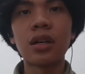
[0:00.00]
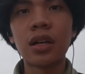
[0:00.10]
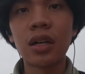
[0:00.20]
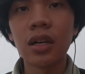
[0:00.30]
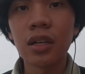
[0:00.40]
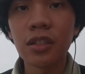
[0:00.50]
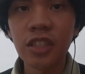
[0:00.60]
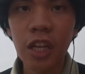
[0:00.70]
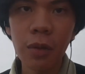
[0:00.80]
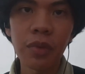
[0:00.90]
a
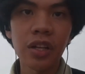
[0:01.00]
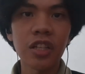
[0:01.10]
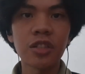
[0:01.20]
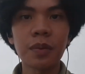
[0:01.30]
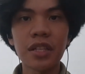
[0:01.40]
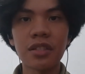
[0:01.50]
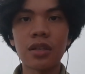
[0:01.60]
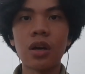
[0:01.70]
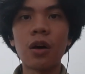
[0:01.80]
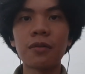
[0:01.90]
ceremonial speech
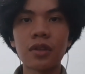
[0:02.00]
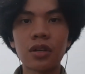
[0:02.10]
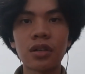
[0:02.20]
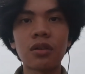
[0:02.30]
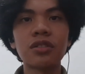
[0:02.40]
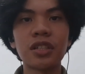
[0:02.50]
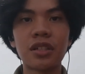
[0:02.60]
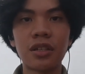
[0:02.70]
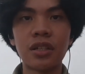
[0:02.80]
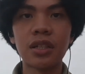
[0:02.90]
often
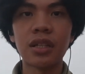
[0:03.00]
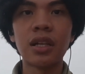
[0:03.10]
considered